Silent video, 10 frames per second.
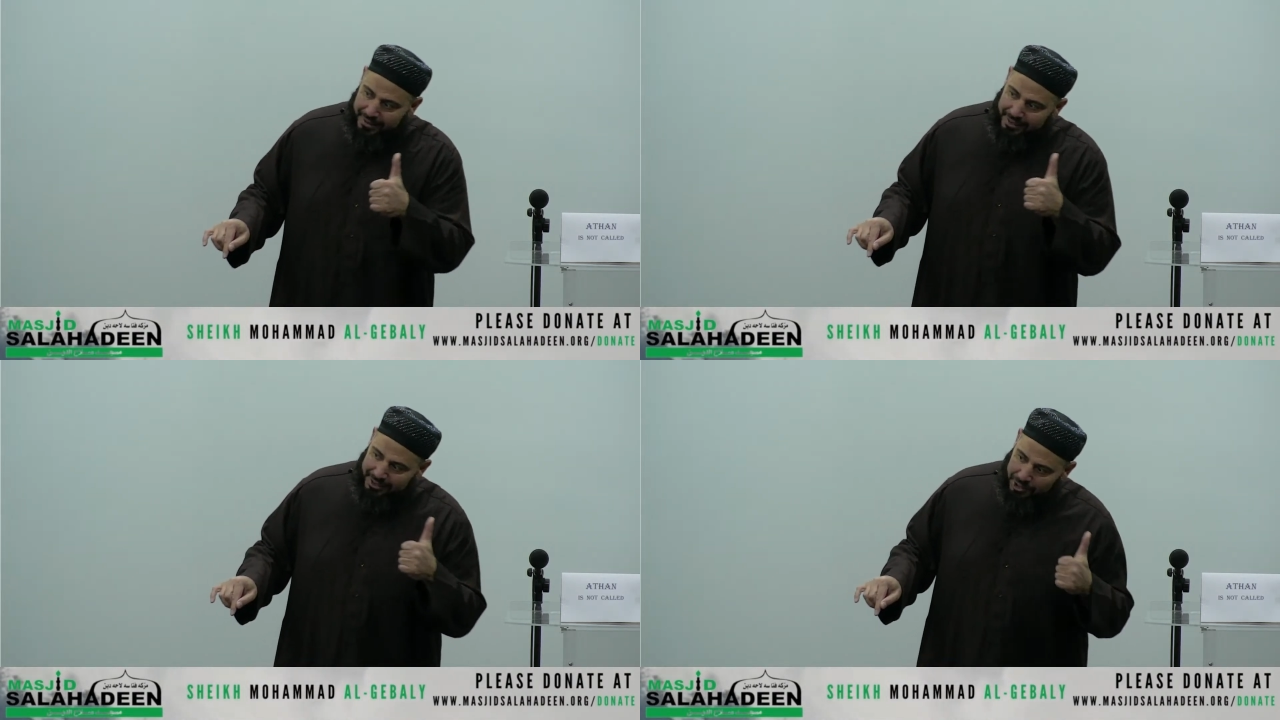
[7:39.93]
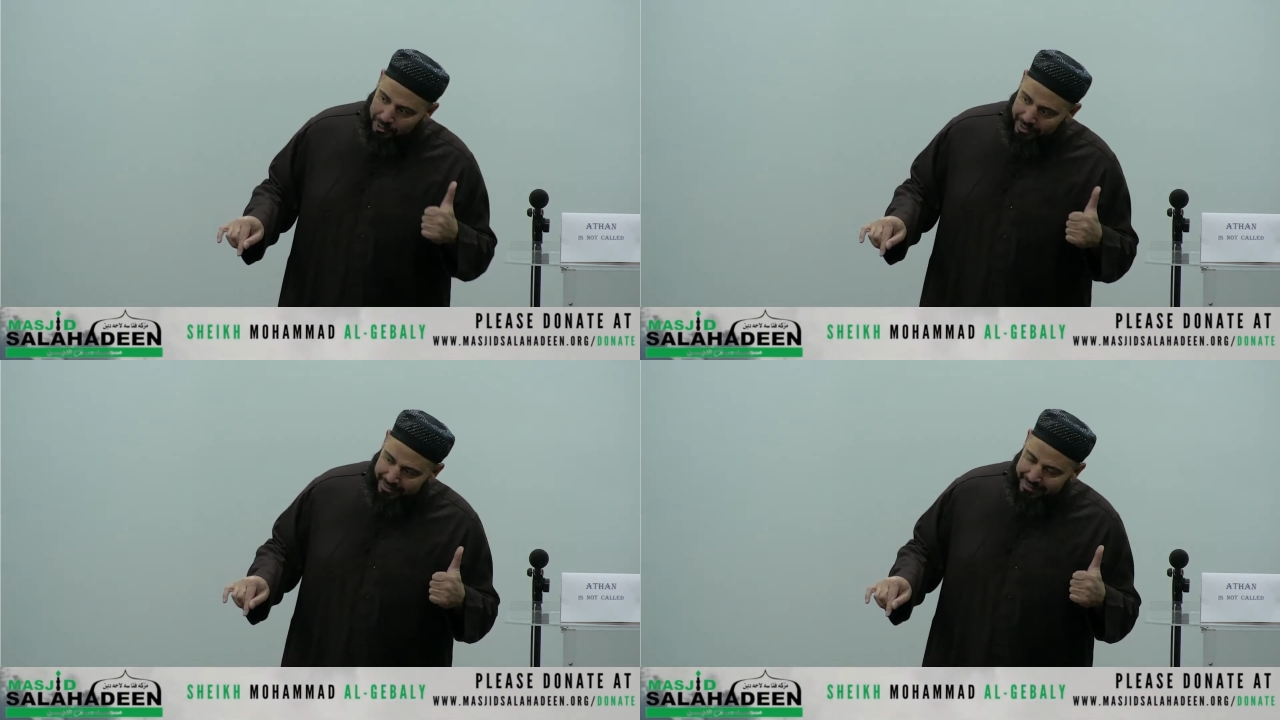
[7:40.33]

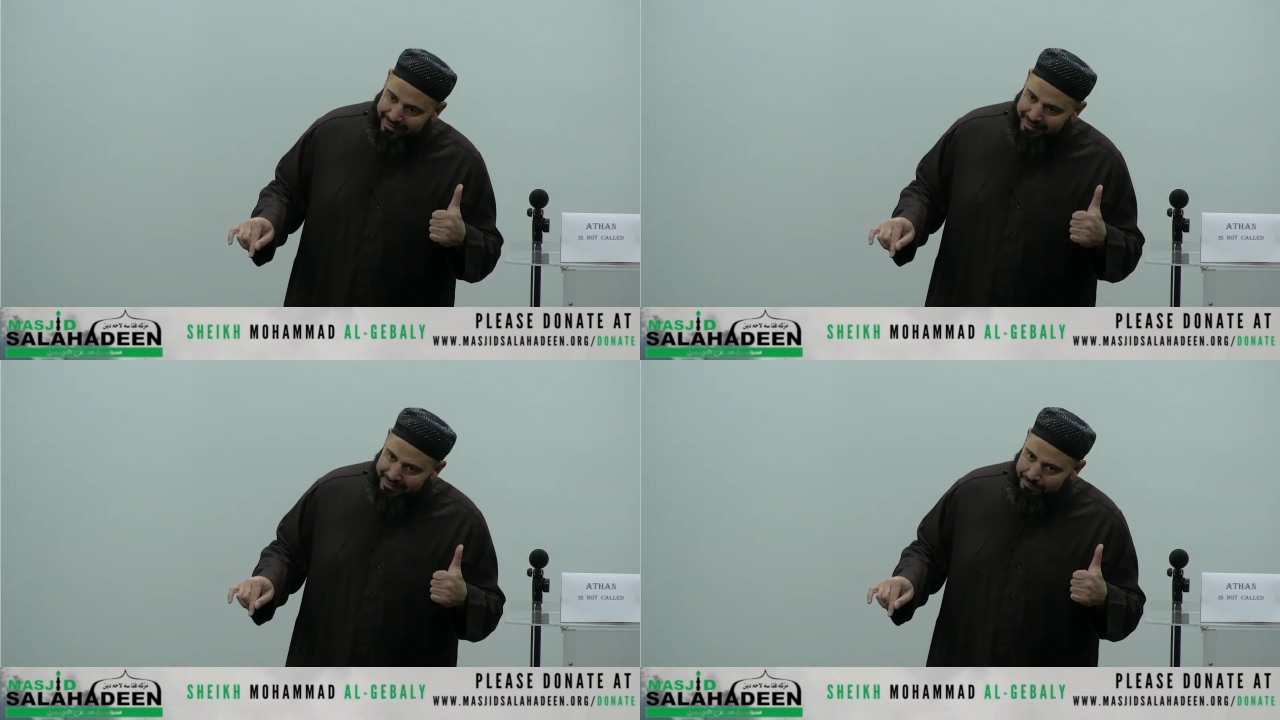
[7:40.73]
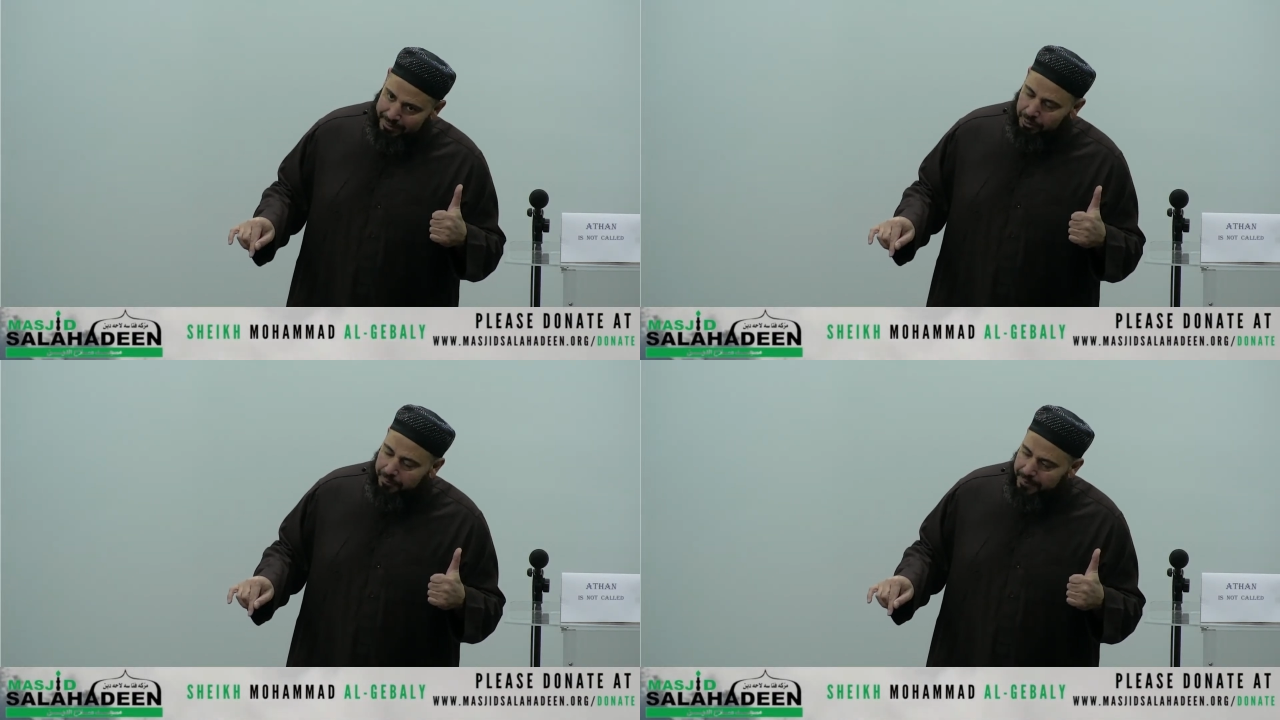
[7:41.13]
your
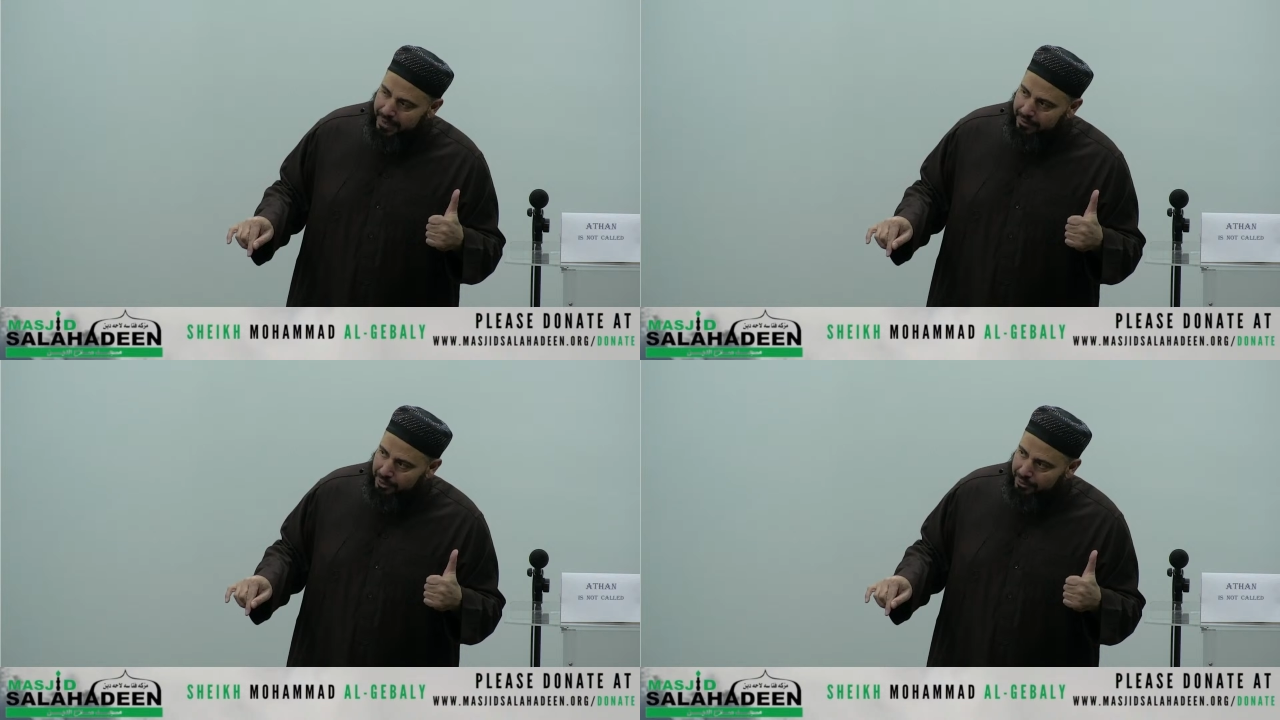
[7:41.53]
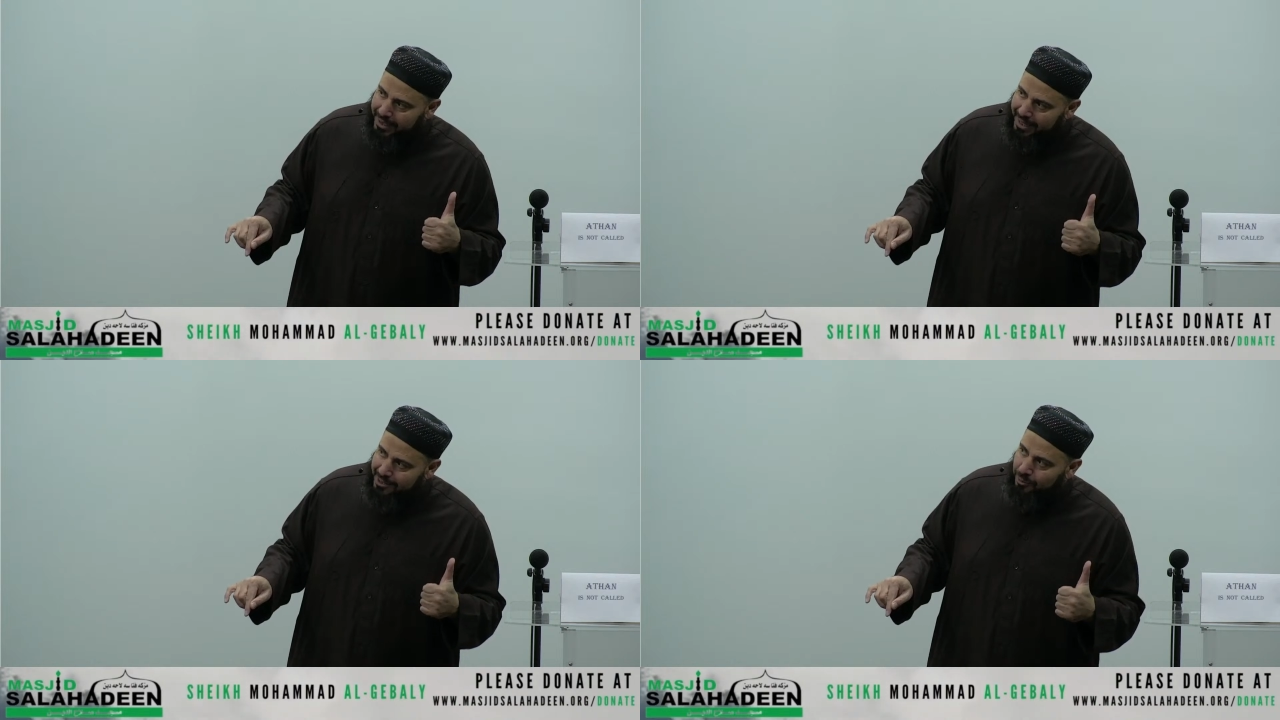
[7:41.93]

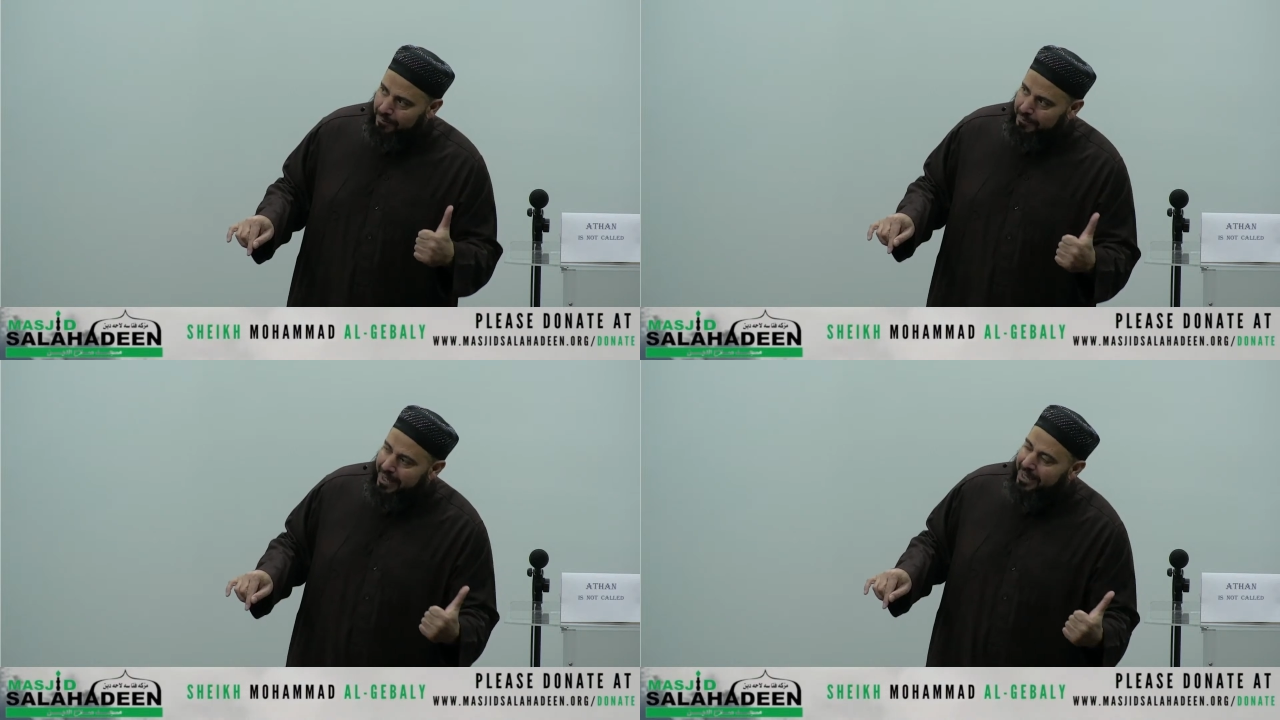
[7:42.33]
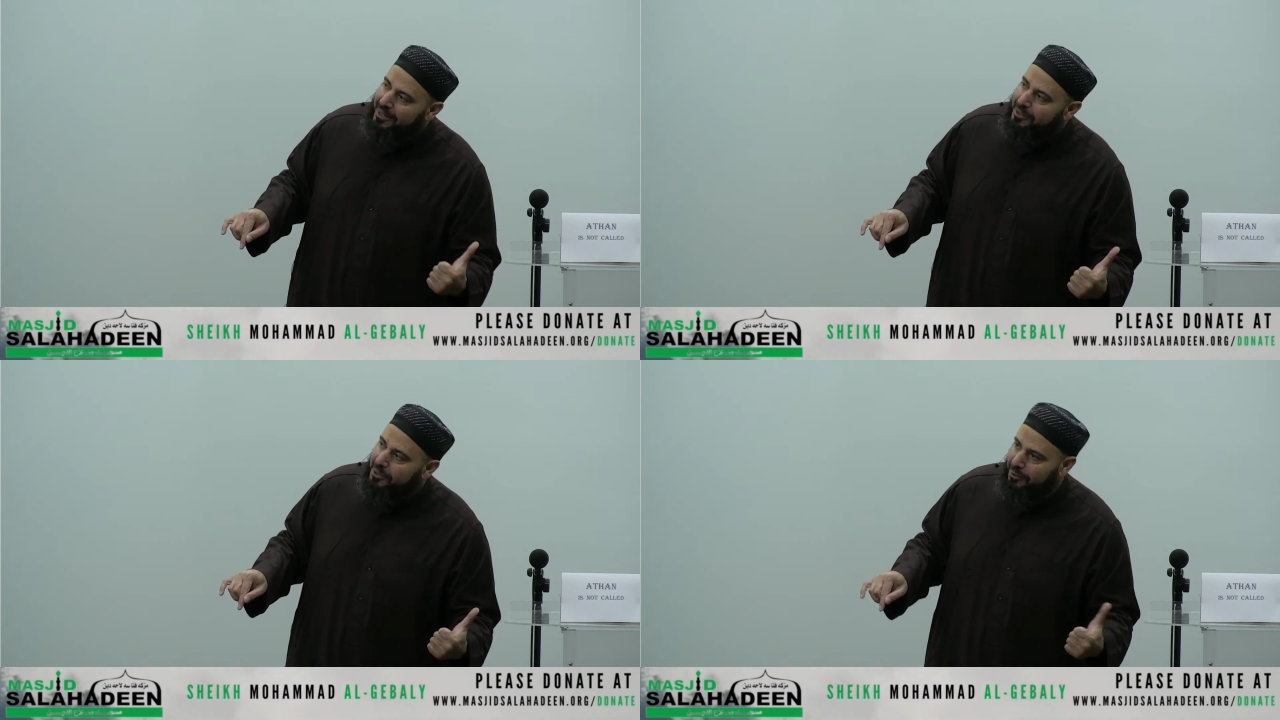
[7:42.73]
kids will
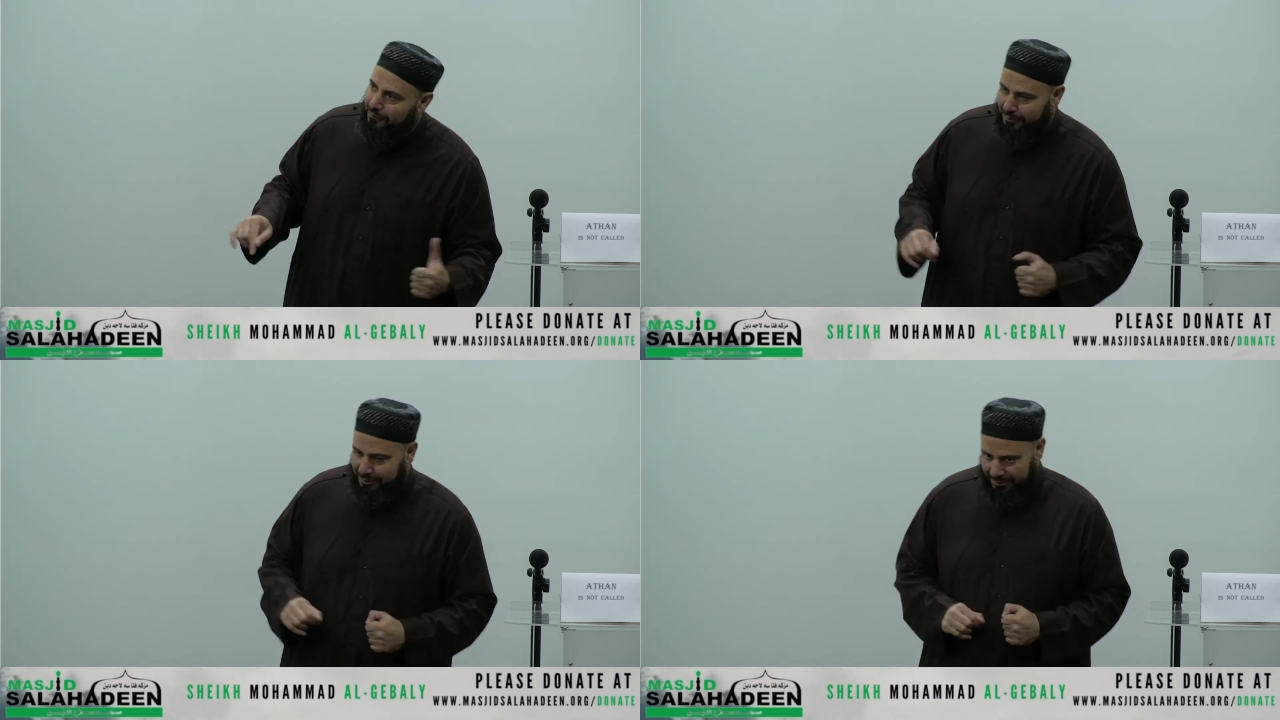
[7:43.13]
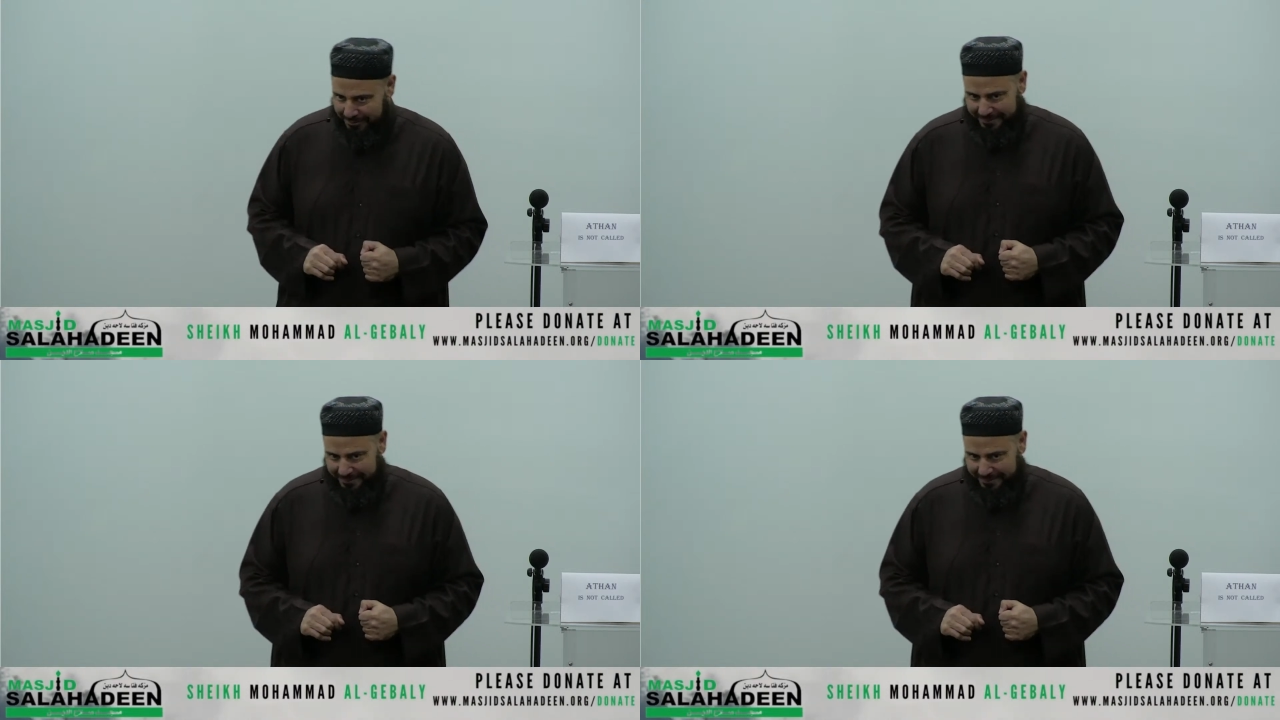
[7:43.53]
be dutiful to you.